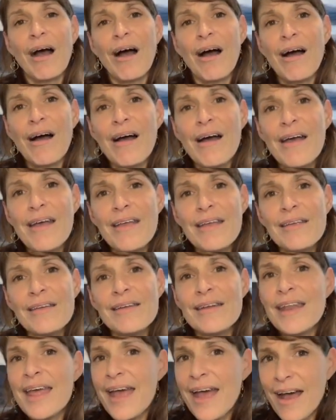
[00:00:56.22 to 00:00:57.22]
I
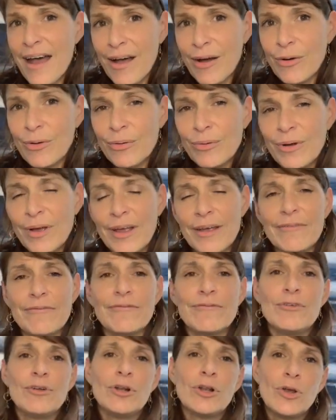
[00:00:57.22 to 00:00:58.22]
now
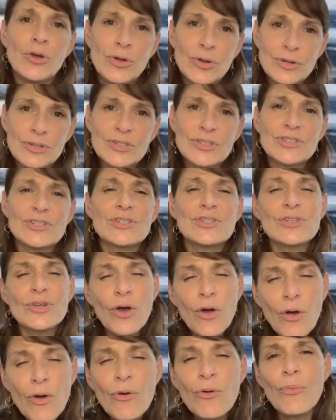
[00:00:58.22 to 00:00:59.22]
have learned
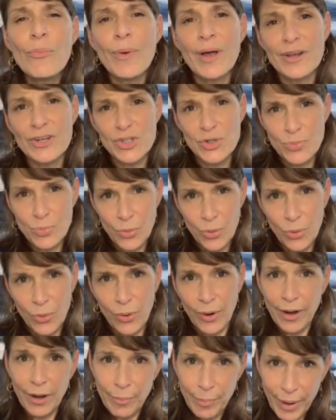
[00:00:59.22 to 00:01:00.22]
so much
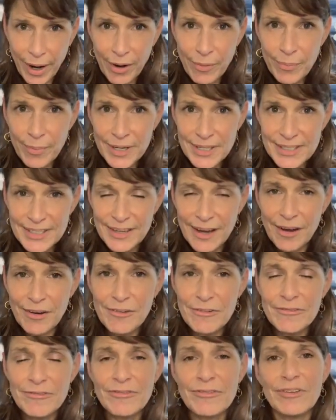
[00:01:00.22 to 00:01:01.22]
more about
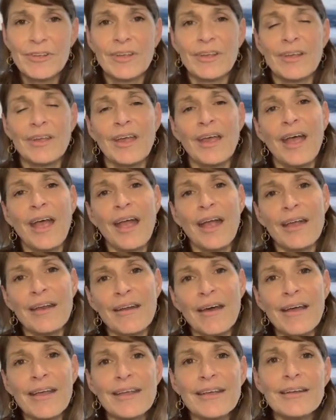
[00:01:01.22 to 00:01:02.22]
myself and
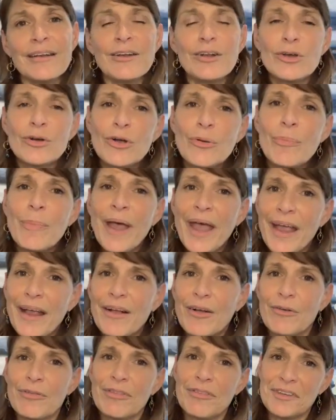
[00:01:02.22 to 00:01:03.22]
I can look
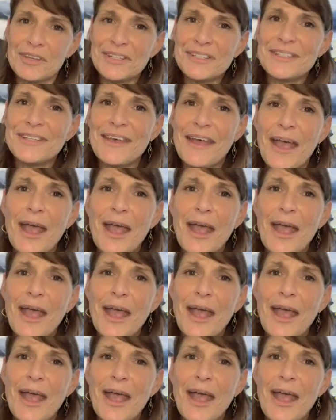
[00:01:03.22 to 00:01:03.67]
back on things that